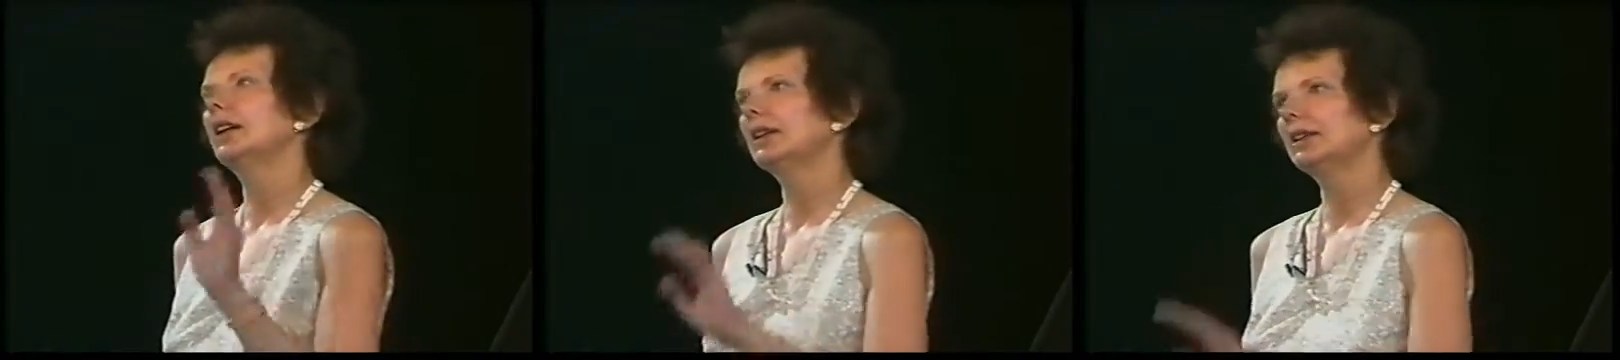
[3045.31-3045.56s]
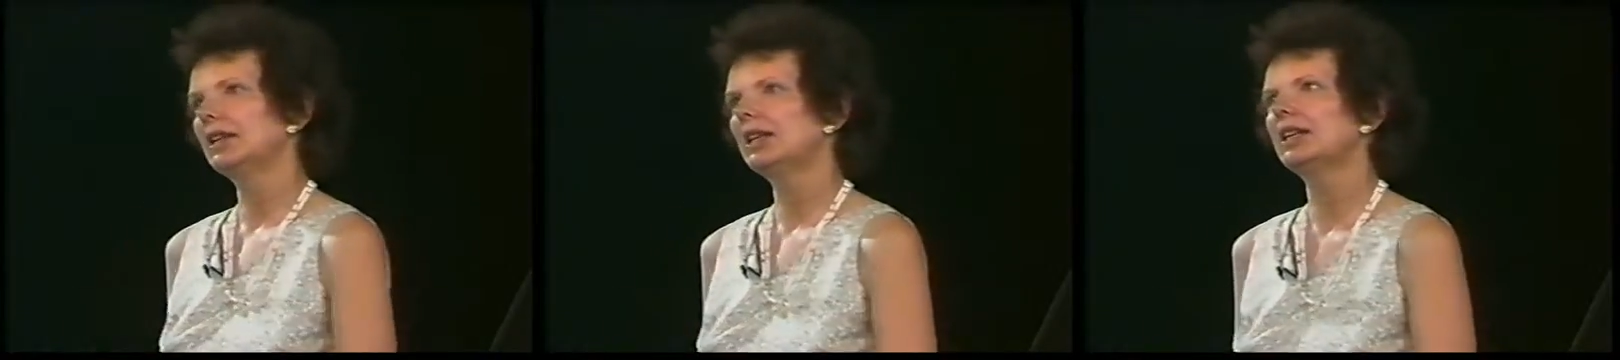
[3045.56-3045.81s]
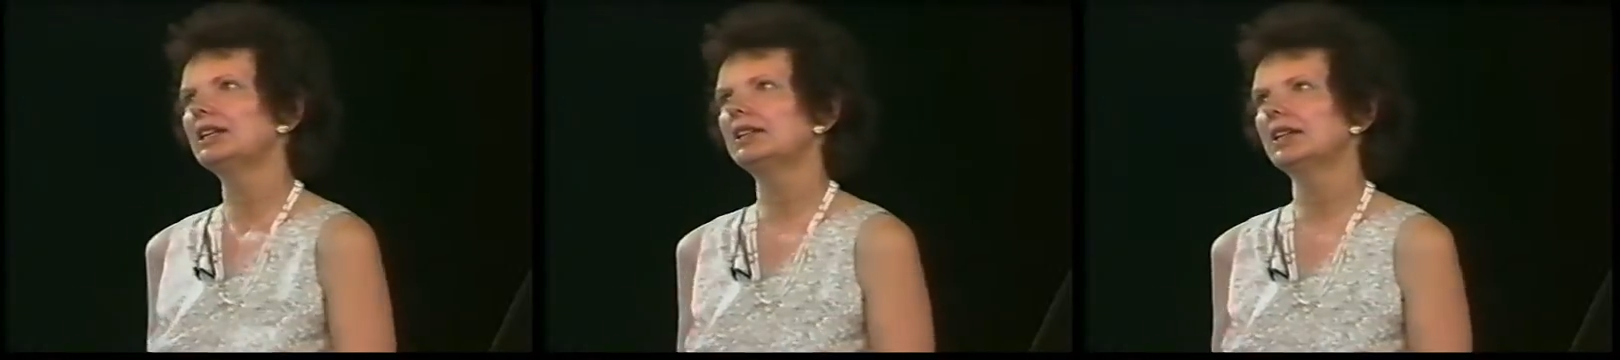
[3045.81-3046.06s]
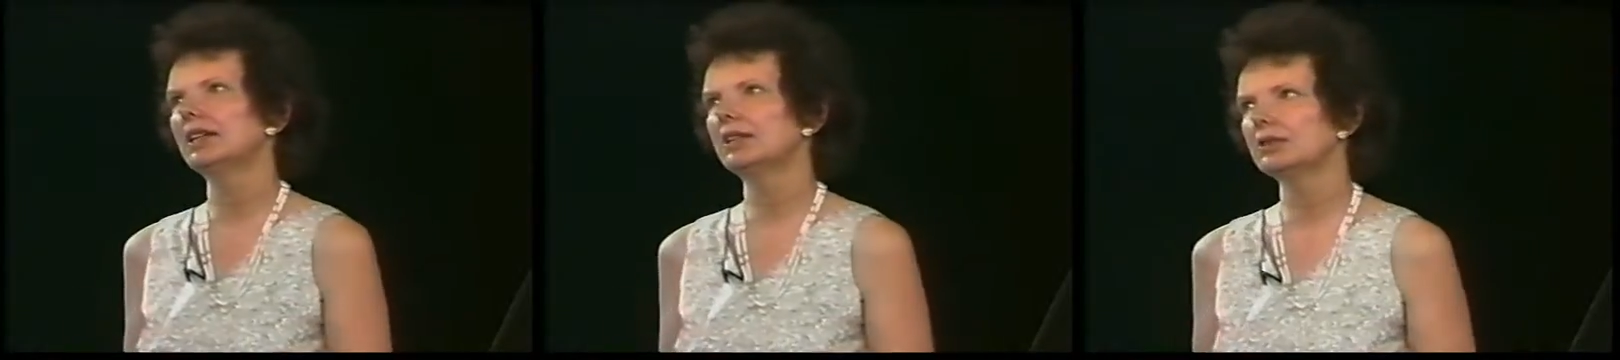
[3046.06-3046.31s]
and the
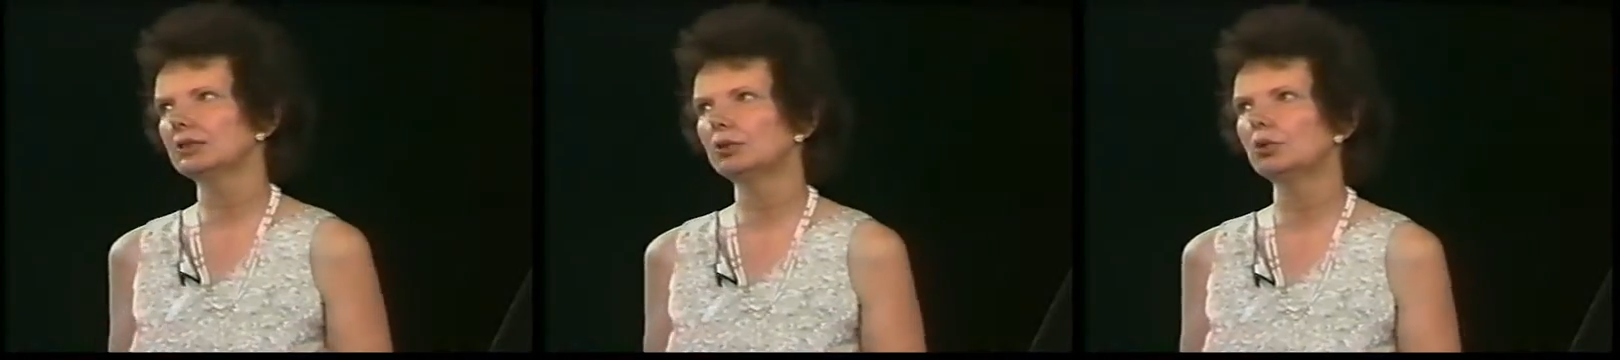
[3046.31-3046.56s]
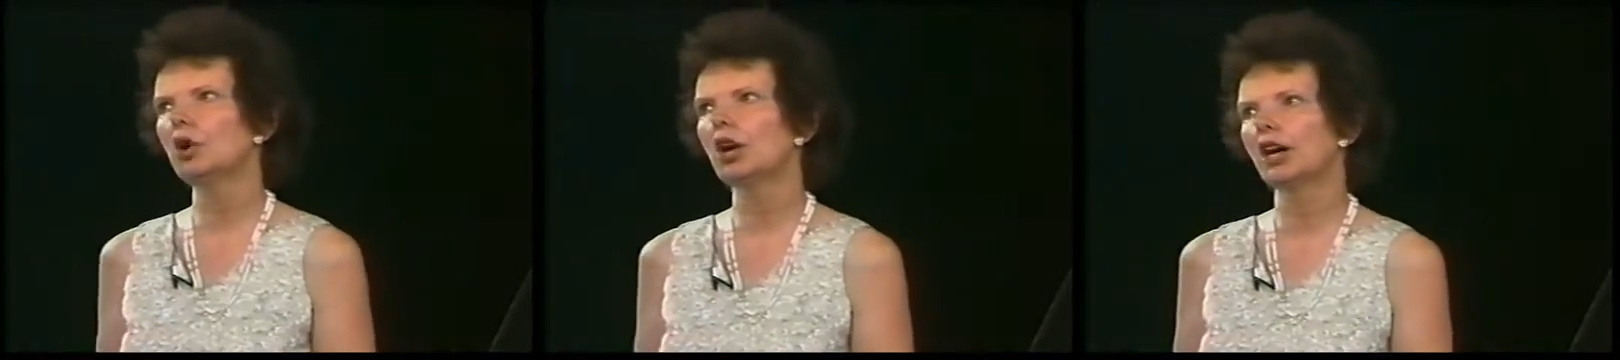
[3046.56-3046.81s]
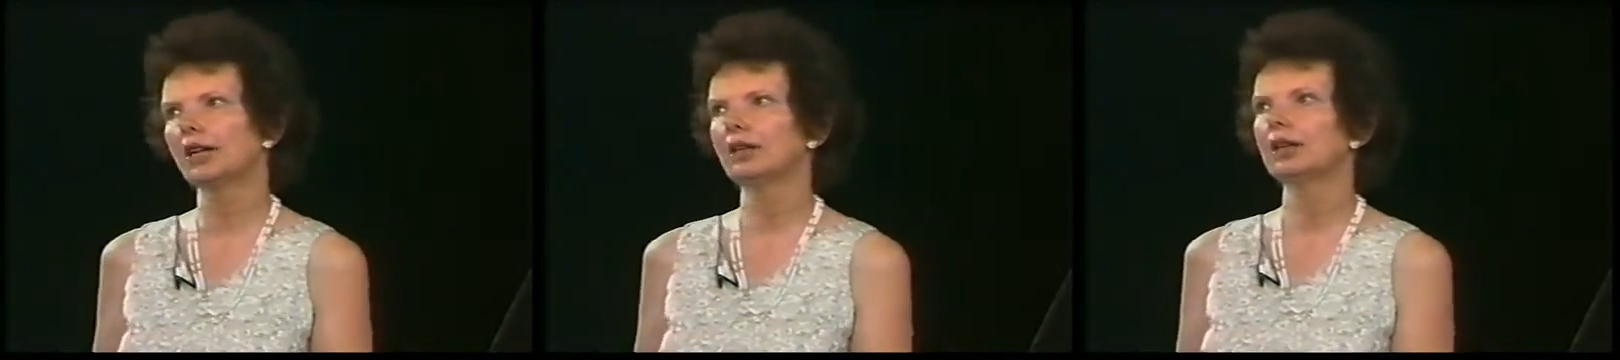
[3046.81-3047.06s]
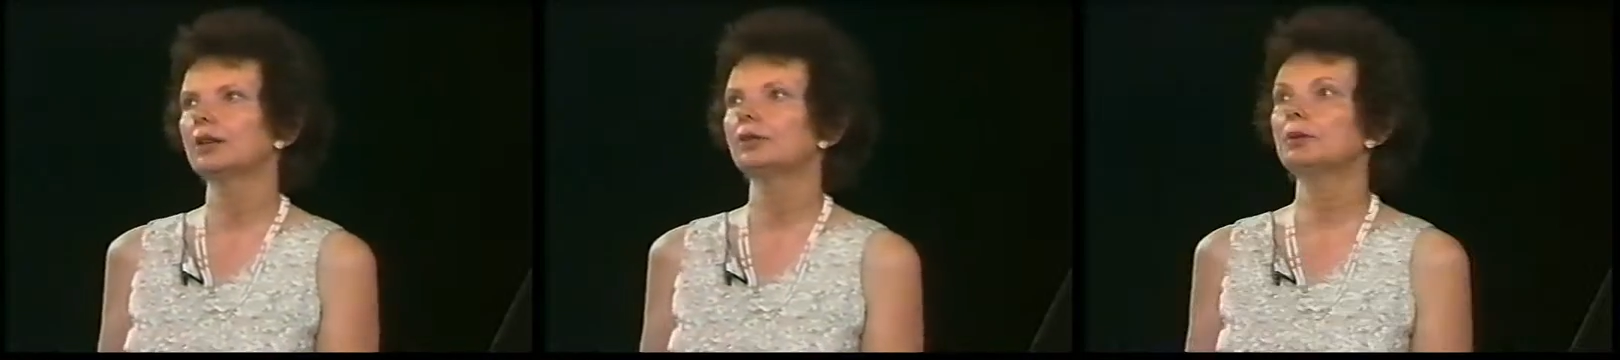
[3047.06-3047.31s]
heat that is too hot
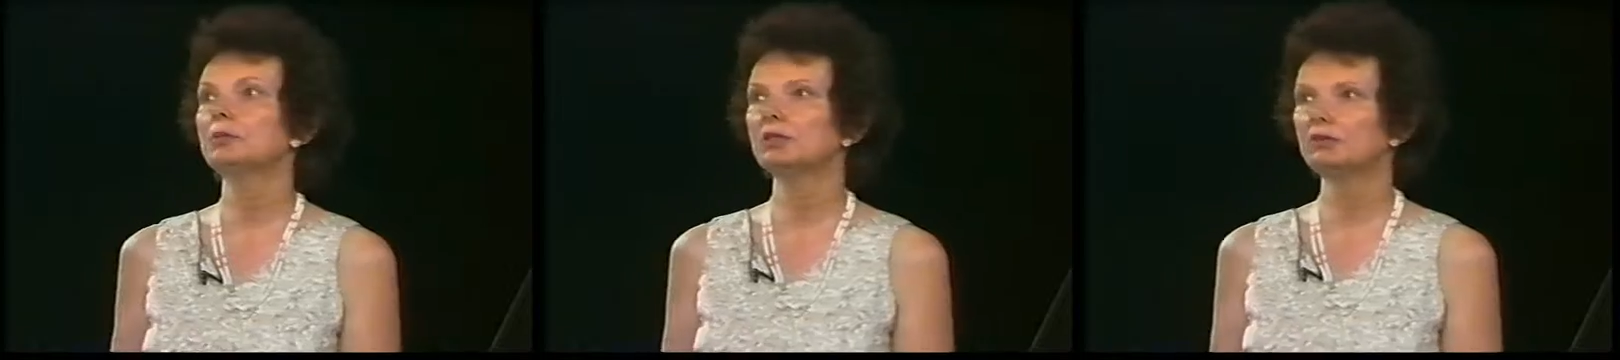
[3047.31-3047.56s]
from